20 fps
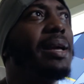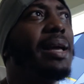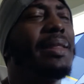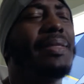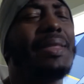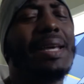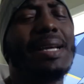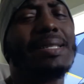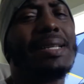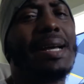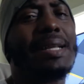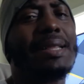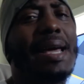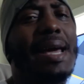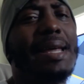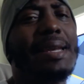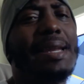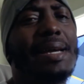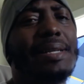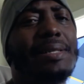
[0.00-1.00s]
and things like
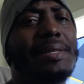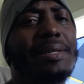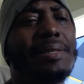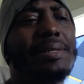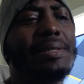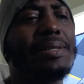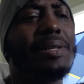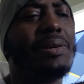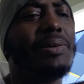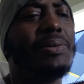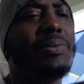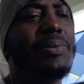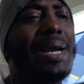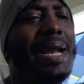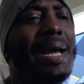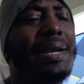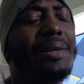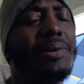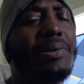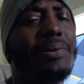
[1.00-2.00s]
that nature. So when
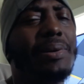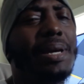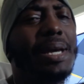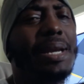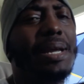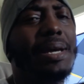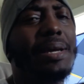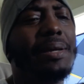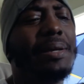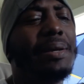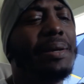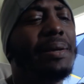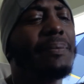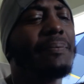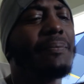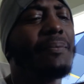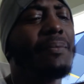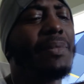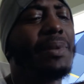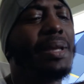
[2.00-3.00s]
I do get it,
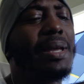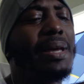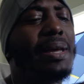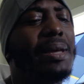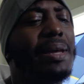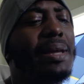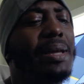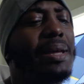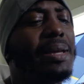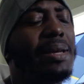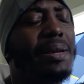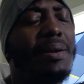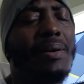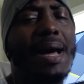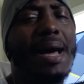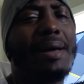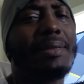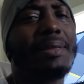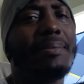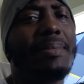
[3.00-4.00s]
it you know,
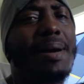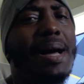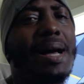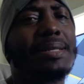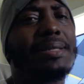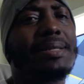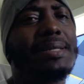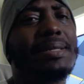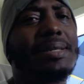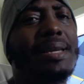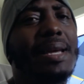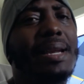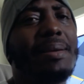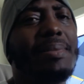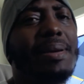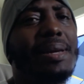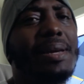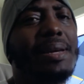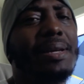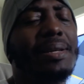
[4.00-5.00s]
out of the box, it's gonna
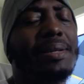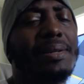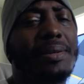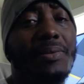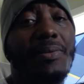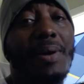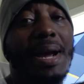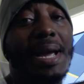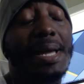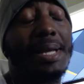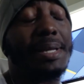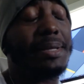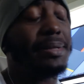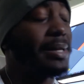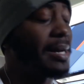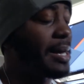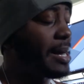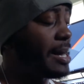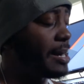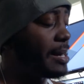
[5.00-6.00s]
be great.
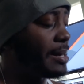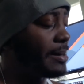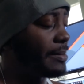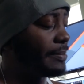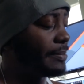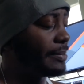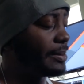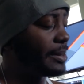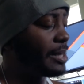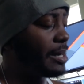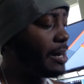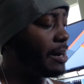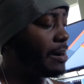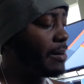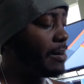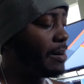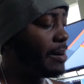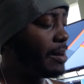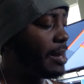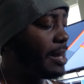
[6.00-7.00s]
Um,
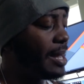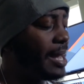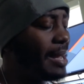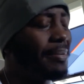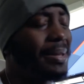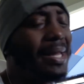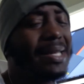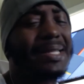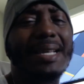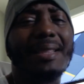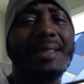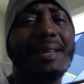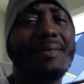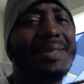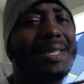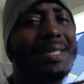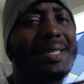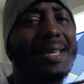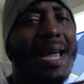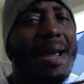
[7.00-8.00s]
so and plus, I love
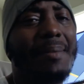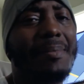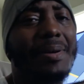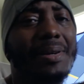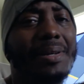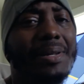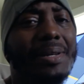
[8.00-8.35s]
this camera.